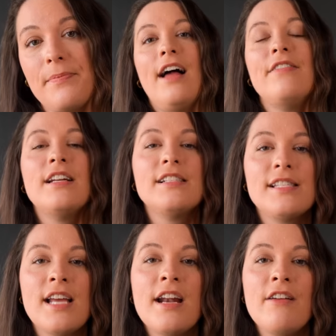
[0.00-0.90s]
And then
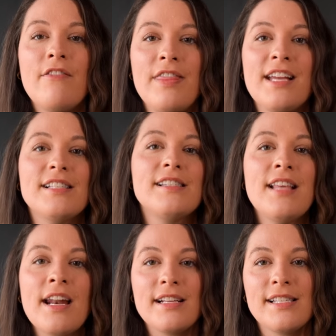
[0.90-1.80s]
instead of the
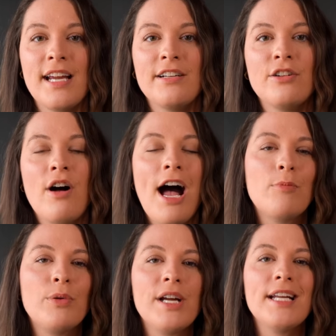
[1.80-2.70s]
aesthetic sandal,
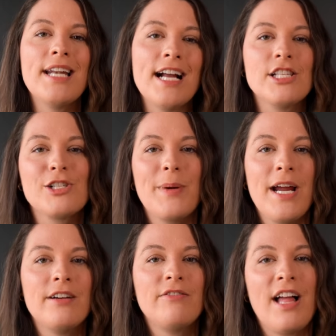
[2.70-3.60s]
I'll bring a nicer
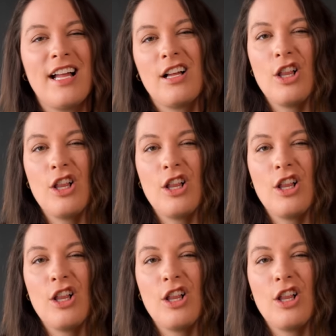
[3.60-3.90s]
pair of like